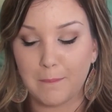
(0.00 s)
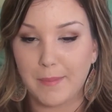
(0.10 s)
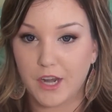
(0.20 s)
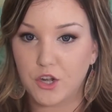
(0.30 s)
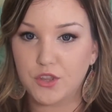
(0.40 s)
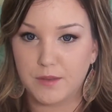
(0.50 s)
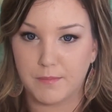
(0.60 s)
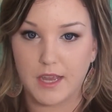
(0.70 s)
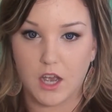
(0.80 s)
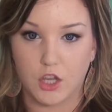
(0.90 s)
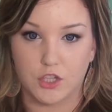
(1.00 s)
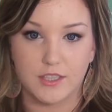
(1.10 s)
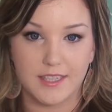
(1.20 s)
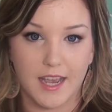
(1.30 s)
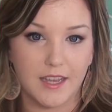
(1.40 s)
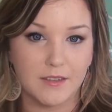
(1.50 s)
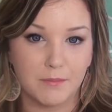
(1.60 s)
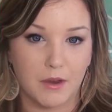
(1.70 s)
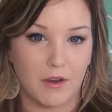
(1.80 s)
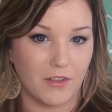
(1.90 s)
better than my Color Stay,
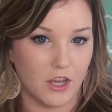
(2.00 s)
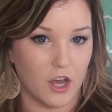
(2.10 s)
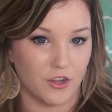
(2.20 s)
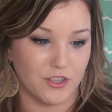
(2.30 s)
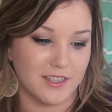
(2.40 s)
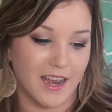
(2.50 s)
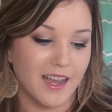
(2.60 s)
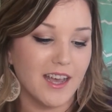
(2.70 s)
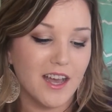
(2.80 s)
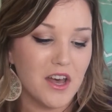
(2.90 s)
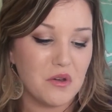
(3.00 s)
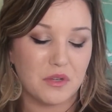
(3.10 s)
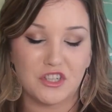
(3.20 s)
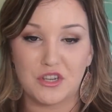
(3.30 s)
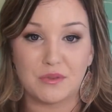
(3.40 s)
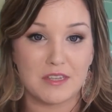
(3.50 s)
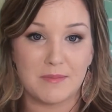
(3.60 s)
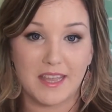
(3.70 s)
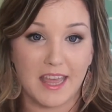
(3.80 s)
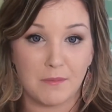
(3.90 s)
my Revlon Color Stay, which used to
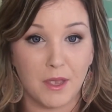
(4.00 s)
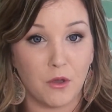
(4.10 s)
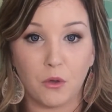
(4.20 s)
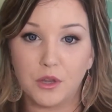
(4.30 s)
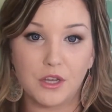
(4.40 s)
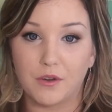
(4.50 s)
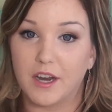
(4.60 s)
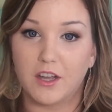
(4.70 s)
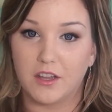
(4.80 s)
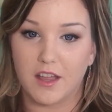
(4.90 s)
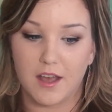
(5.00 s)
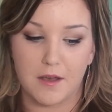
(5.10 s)
be like my holy grail